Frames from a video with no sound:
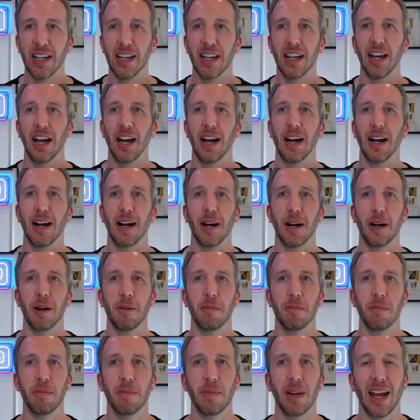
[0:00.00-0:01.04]

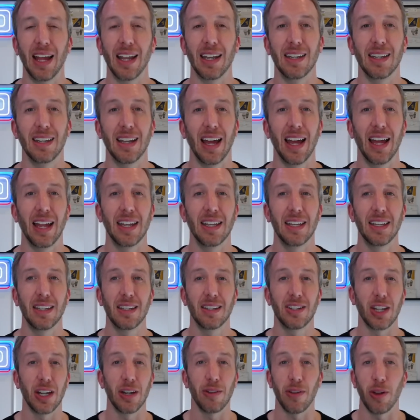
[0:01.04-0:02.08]
And
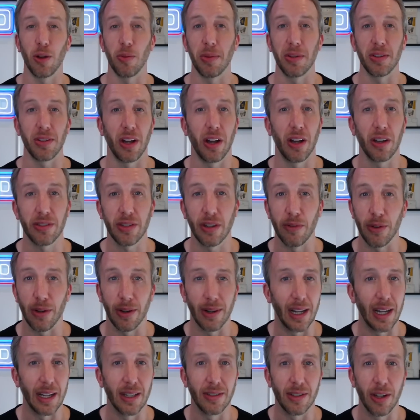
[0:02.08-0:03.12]
Jennifer Lopez asking for a
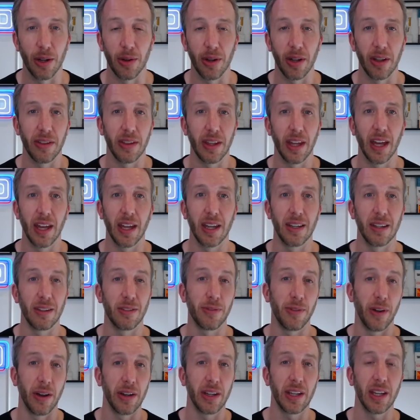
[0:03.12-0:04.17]
glazed donut at the end is
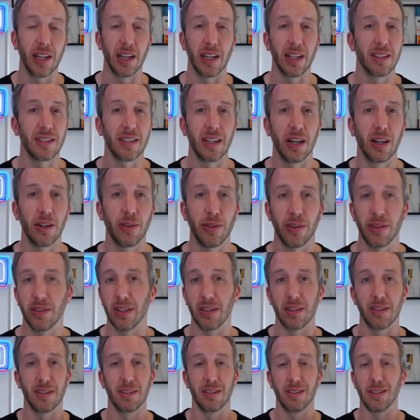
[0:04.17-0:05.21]
funny in itself, because
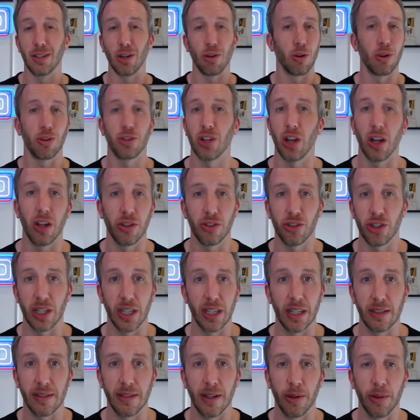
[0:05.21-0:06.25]
there's 0 chance she
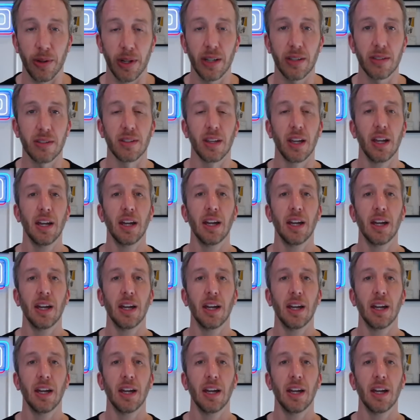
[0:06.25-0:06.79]
eats donuts.